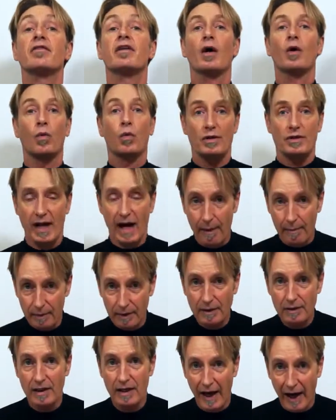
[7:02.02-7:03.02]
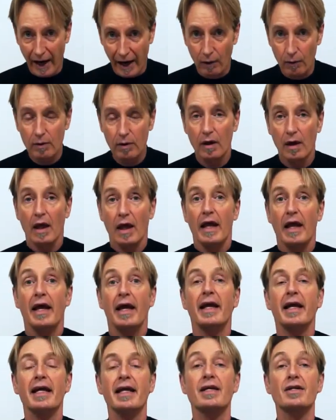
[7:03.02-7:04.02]
that what's happened now
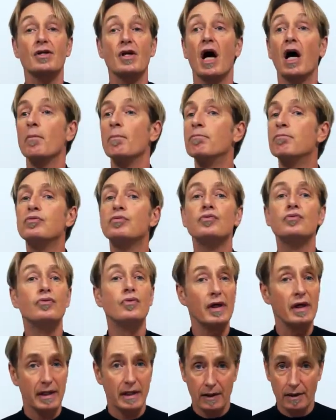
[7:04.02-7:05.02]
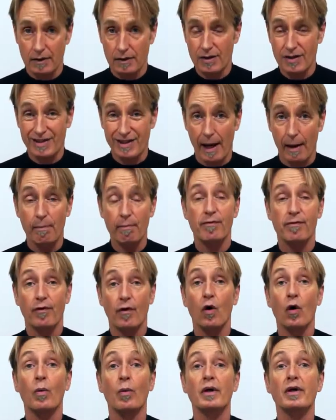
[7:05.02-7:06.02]
is a brilliant step
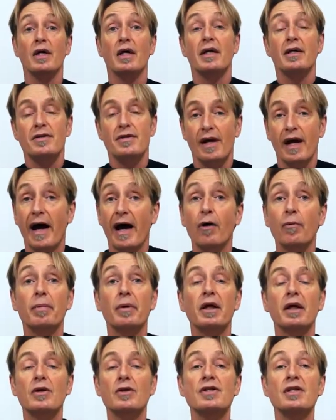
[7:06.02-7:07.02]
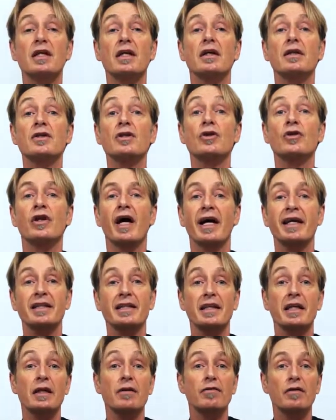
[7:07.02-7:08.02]
forward to helping us
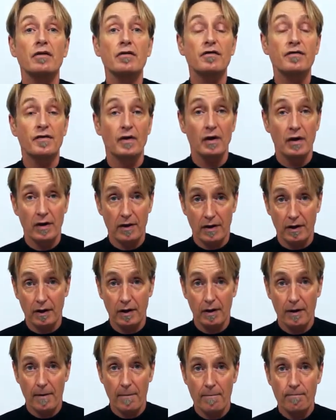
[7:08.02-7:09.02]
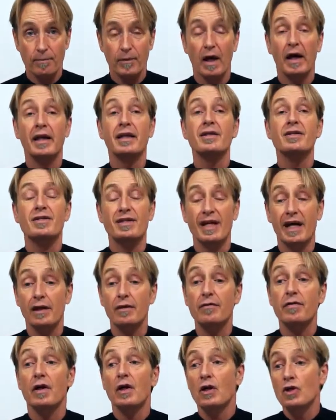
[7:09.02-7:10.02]
unite even further. And instead
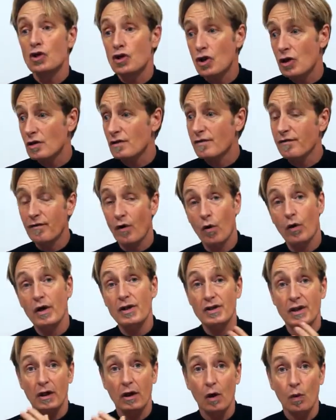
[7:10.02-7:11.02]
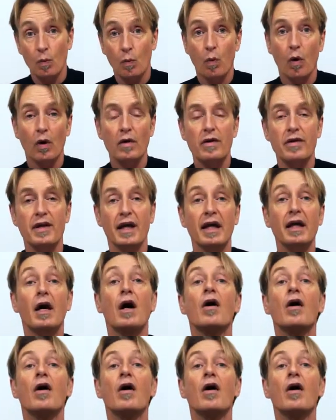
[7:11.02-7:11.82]
of just focusing on one thing,